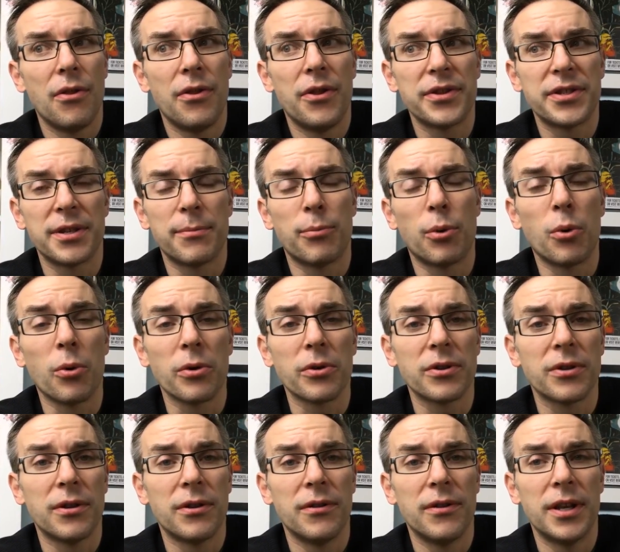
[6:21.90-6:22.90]
the
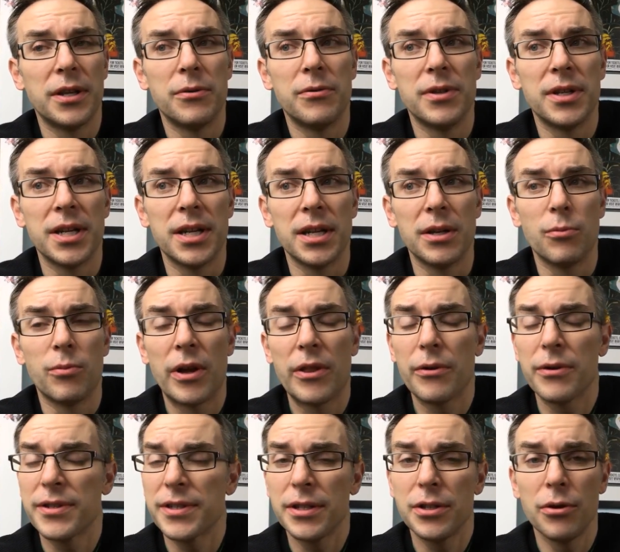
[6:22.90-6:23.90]
support that you need,
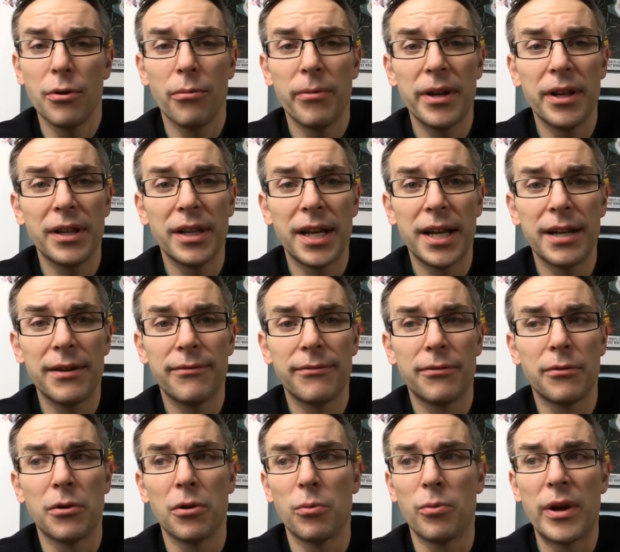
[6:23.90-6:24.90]
whether it's in your real
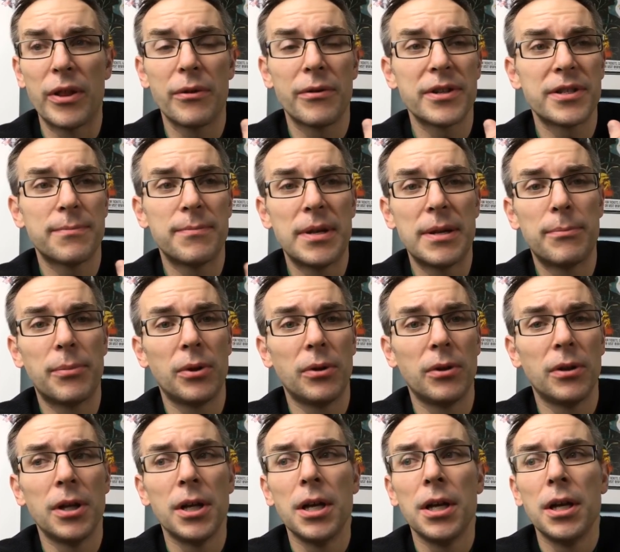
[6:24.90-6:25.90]
life or whether it's
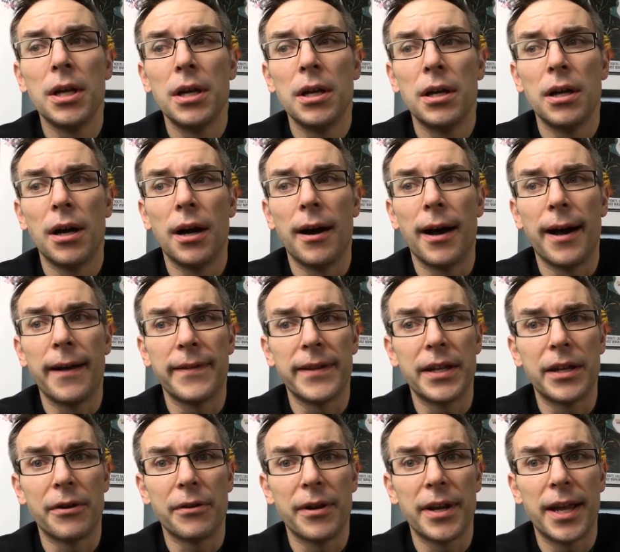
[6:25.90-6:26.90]
people on
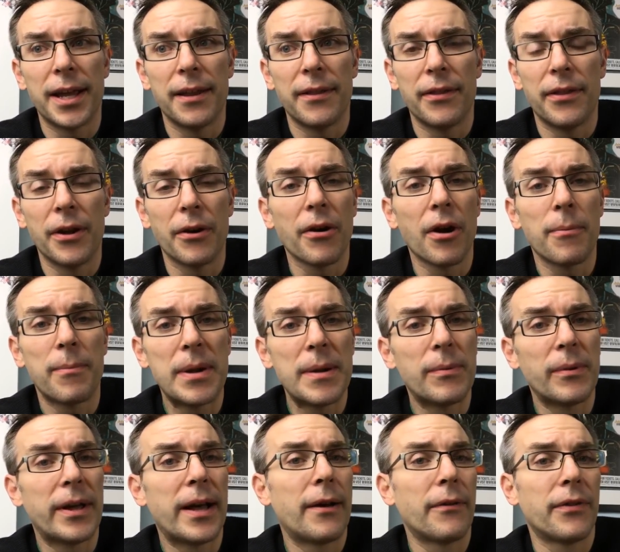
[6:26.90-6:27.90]
the internet. There are
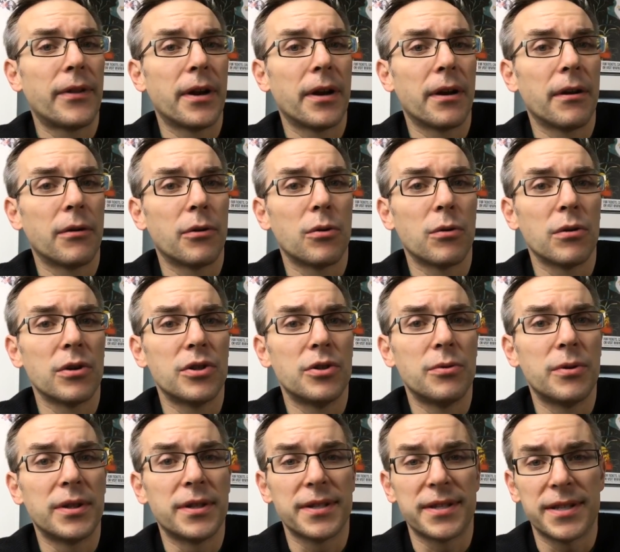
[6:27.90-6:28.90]
people out there who are
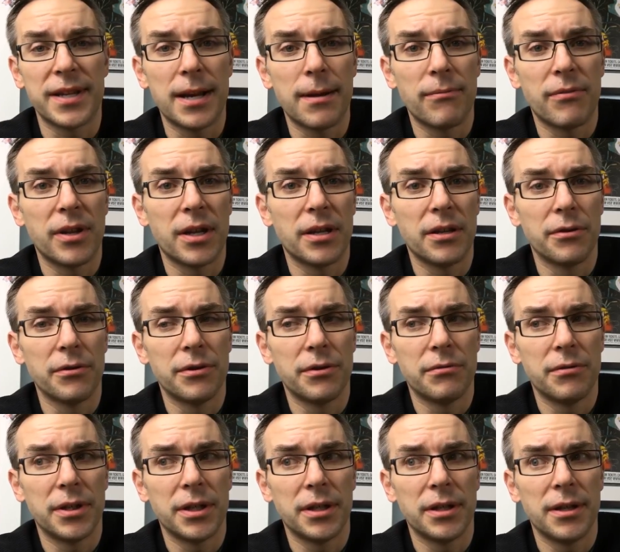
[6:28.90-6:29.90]
doing the same thing you're
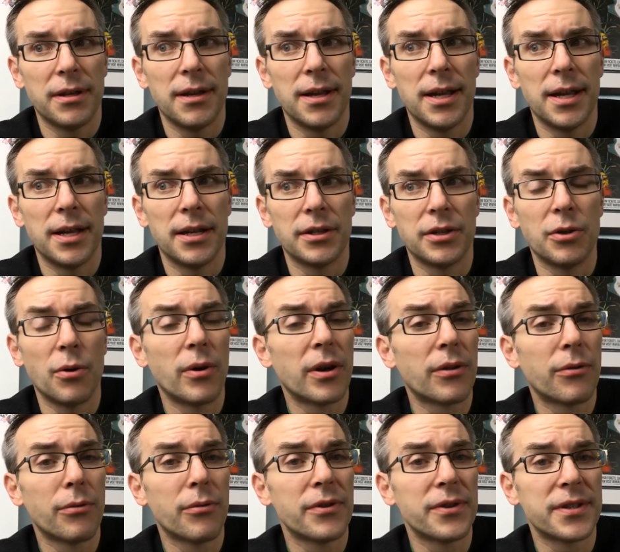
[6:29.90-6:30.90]
doing and
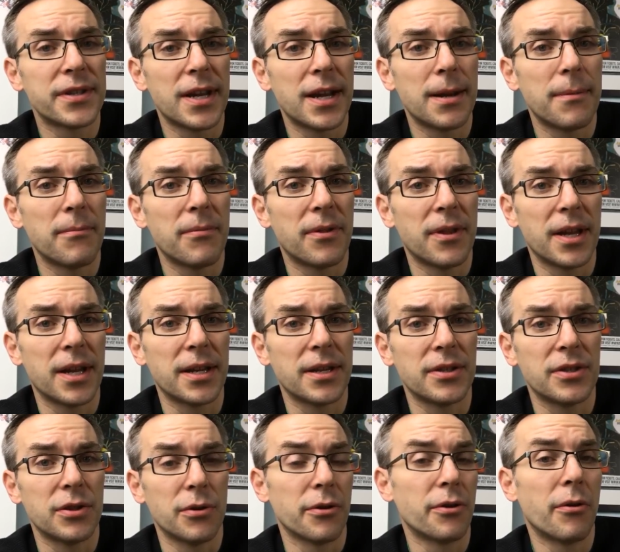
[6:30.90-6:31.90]
going through the same
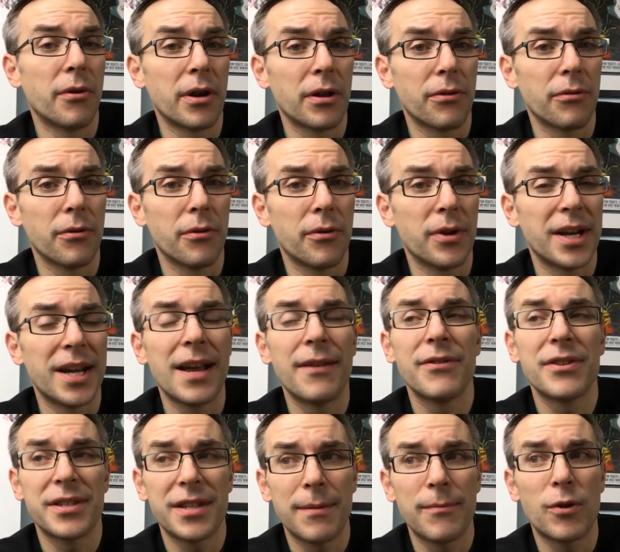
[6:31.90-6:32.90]
things you're going through and
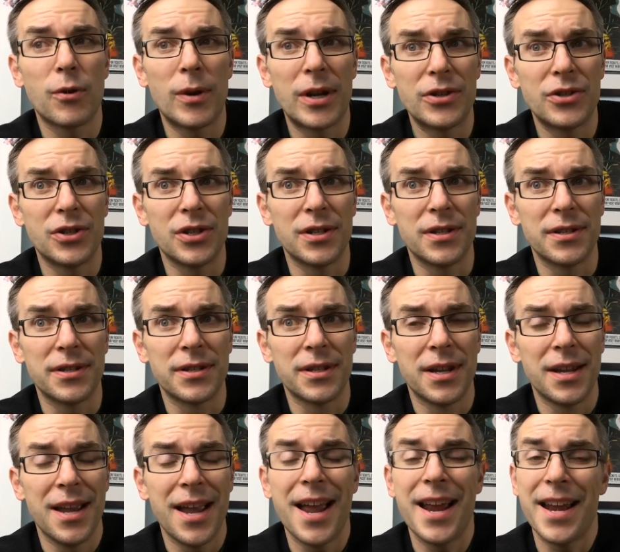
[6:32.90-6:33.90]
have the same
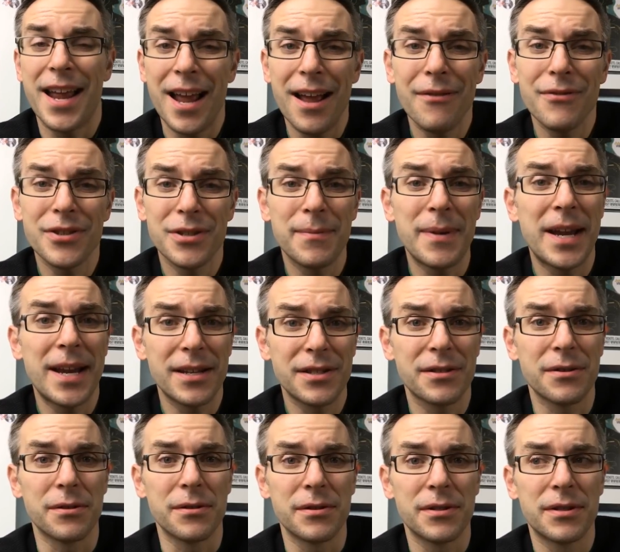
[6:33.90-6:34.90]
questions and have some
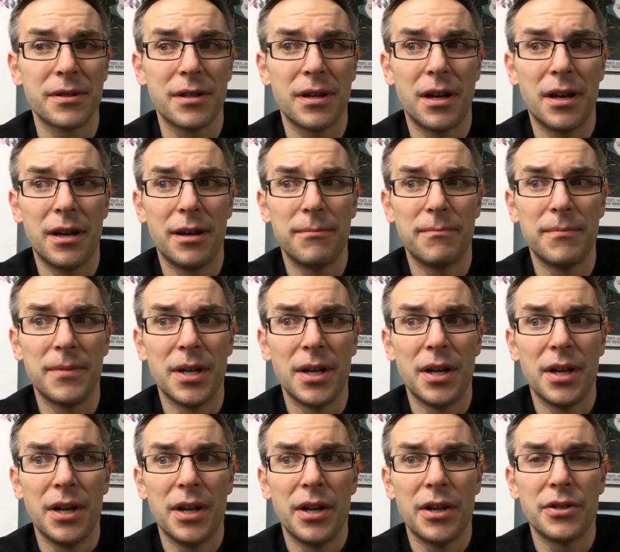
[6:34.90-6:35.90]
answers.
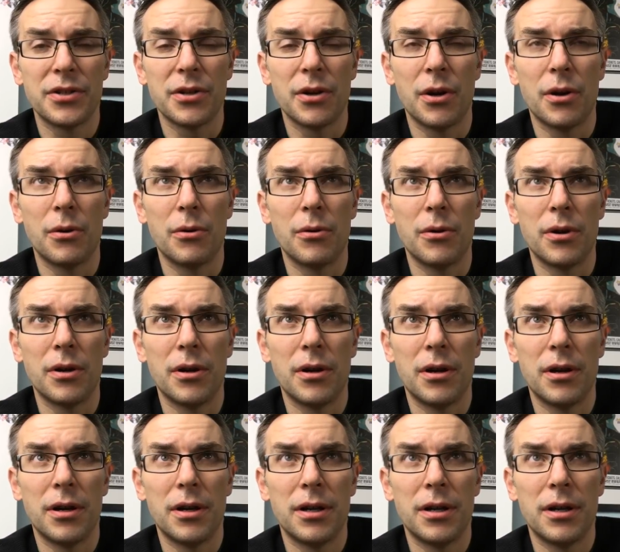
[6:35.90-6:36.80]
So